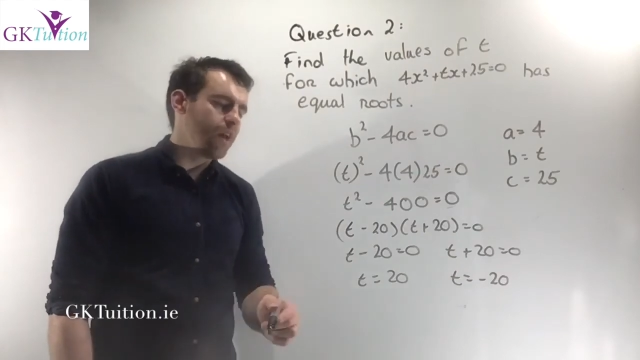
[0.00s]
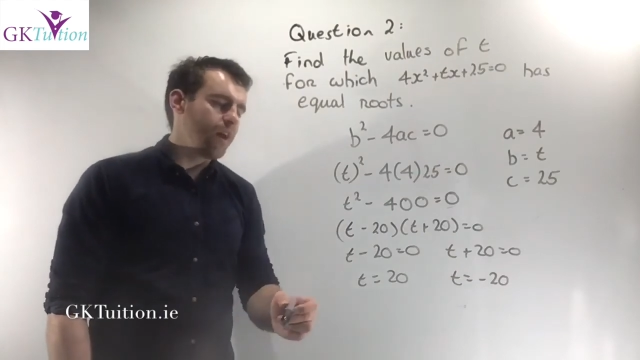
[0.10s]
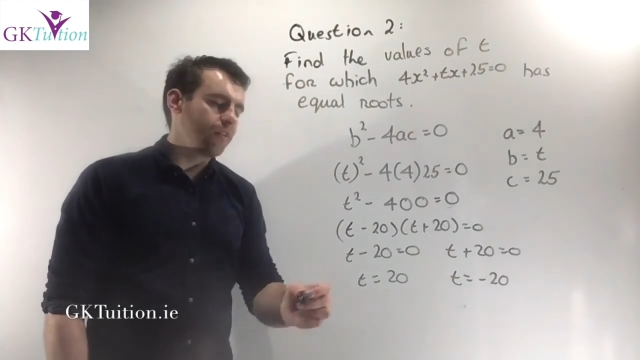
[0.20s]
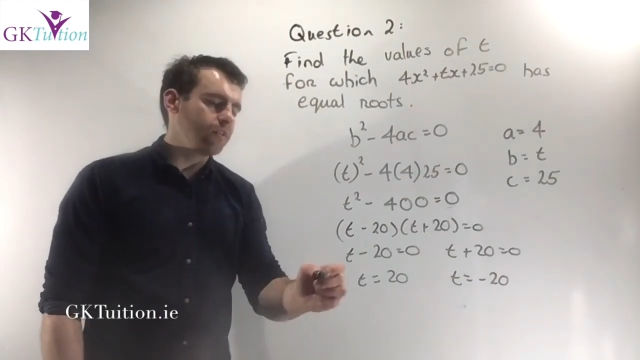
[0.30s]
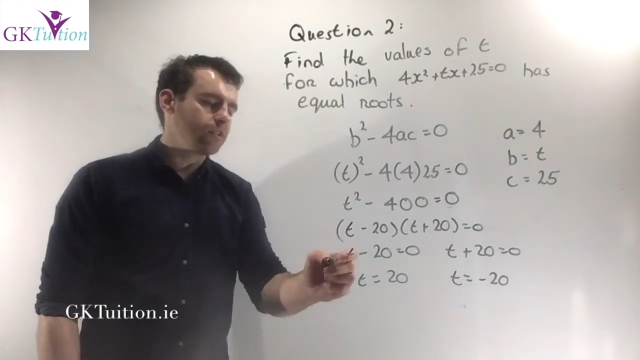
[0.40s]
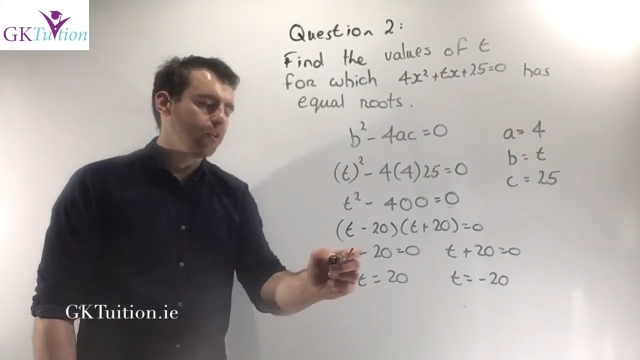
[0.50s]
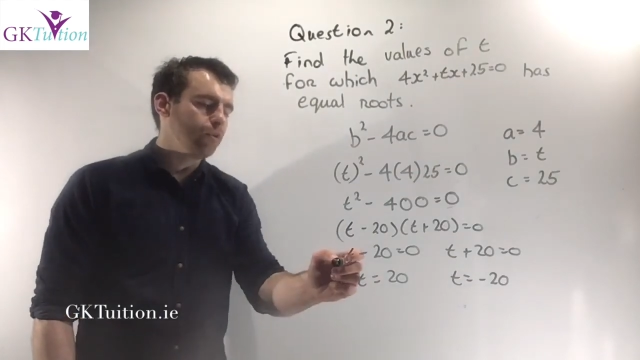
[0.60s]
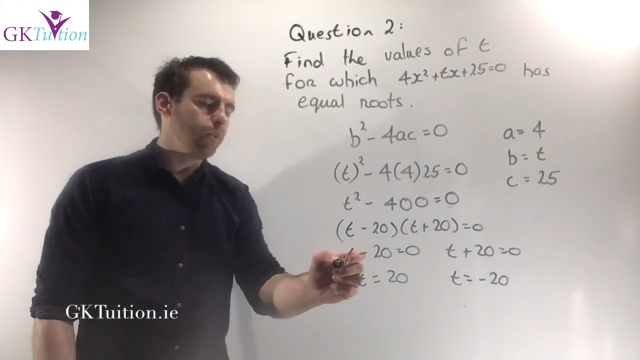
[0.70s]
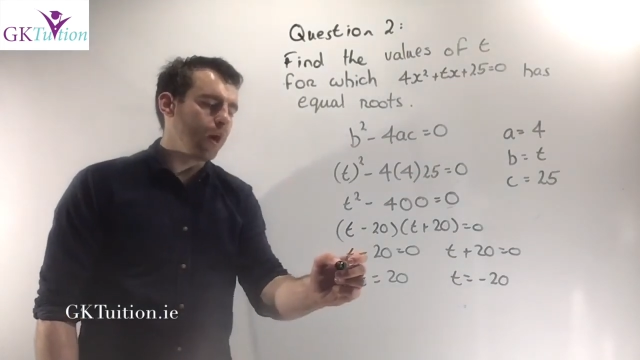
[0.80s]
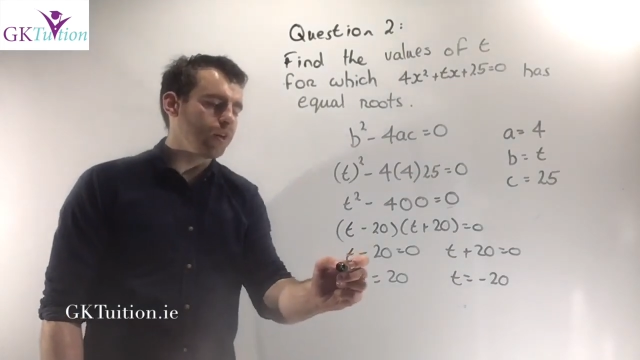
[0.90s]
and the 2
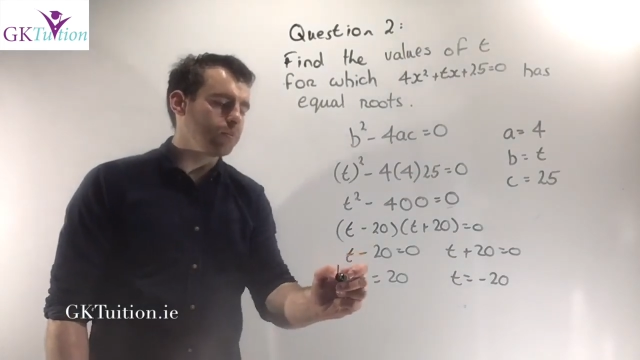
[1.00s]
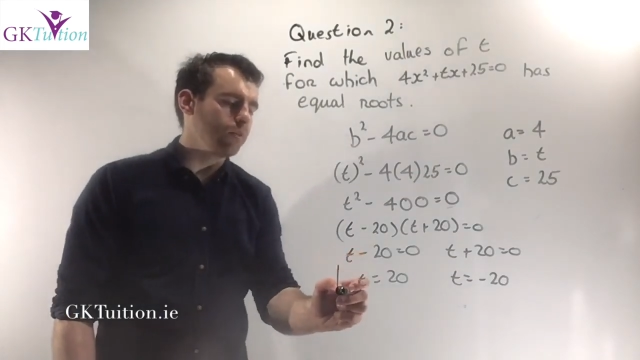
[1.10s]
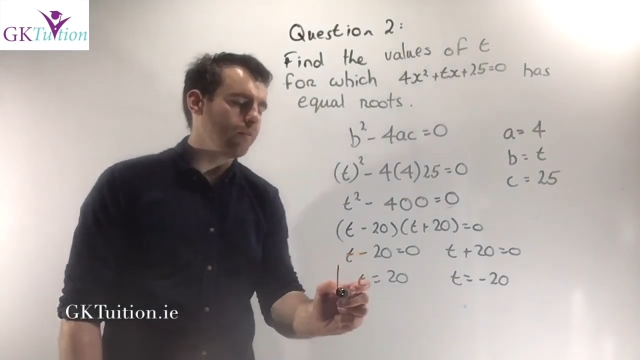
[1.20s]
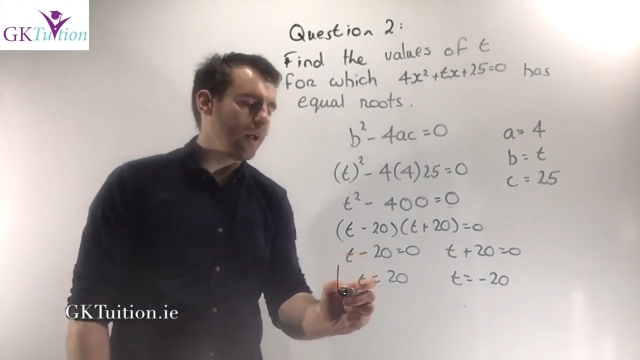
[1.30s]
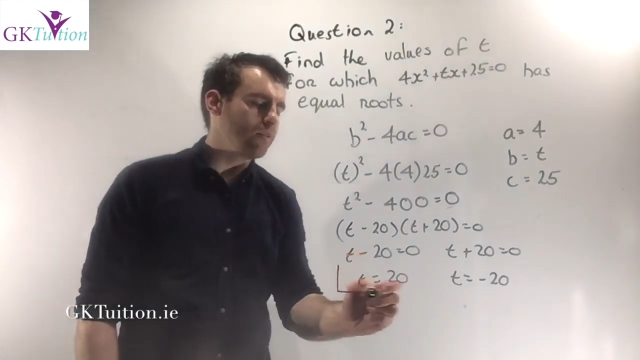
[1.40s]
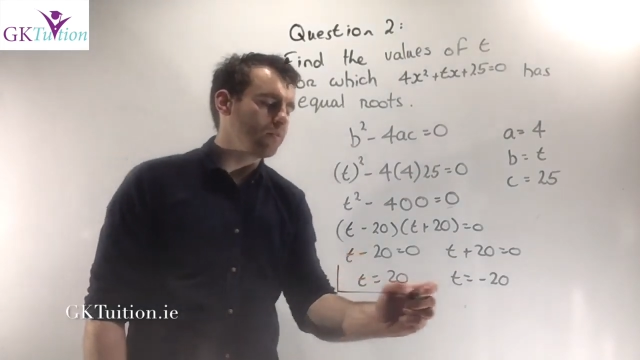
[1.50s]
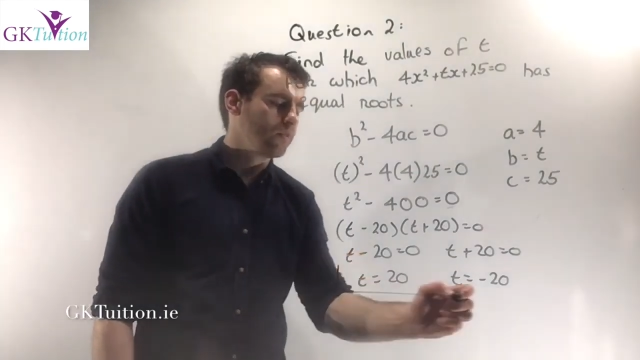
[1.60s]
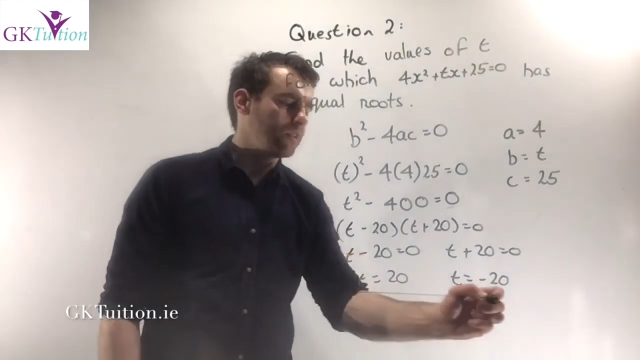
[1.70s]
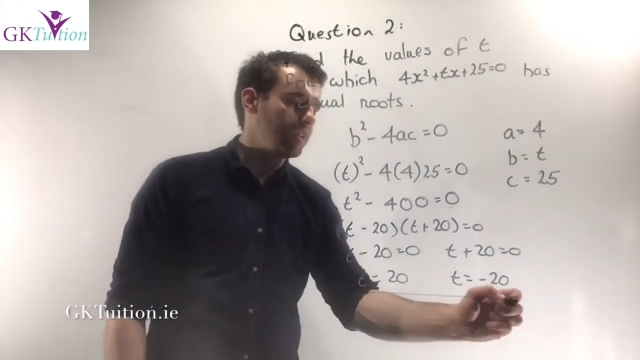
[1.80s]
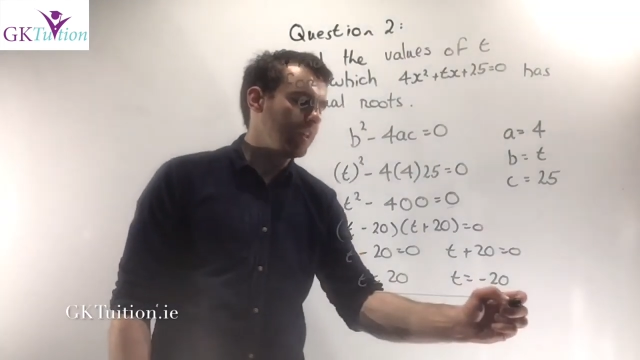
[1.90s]
possible values
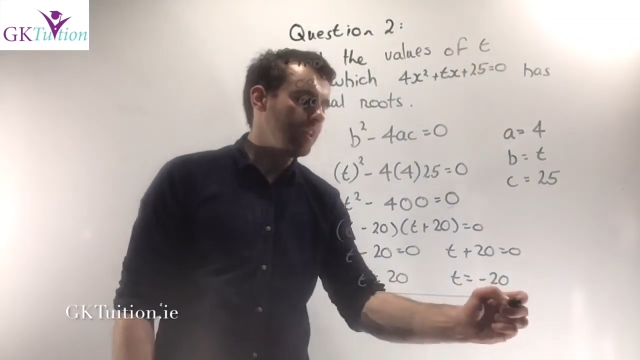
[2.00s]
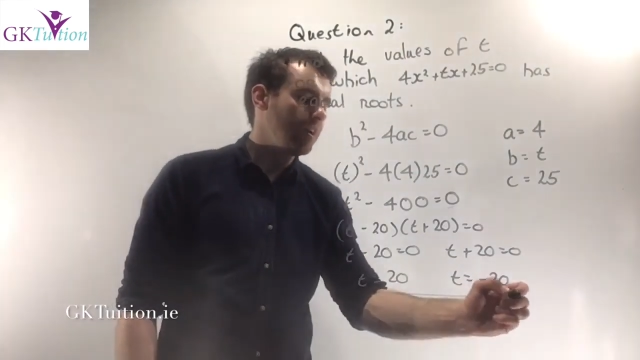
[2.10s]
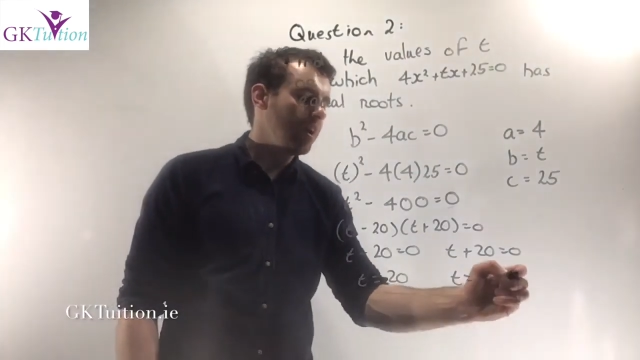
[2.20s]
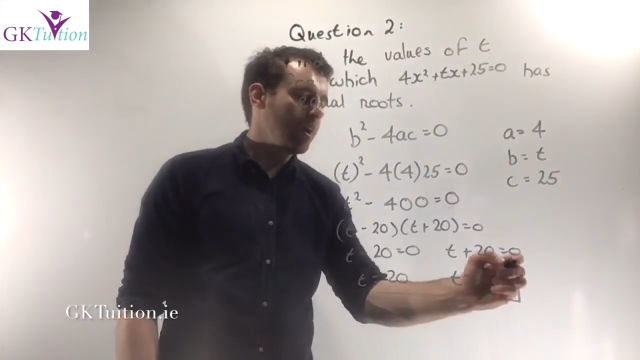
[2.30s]
for t